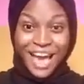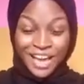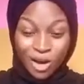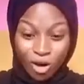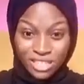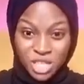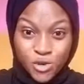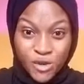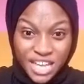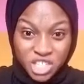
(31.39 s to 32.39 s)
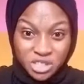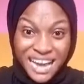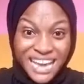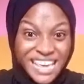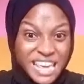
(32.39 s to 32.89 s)
God's creator
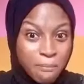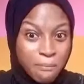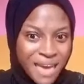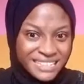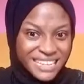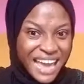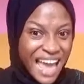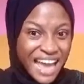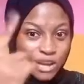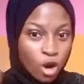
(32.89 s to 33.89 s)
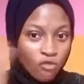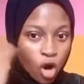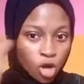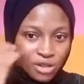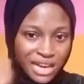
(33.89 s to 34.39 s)
that he made head of
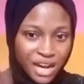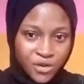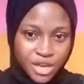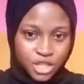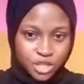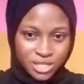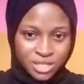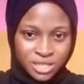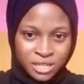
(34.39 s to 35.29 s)
all other creatures.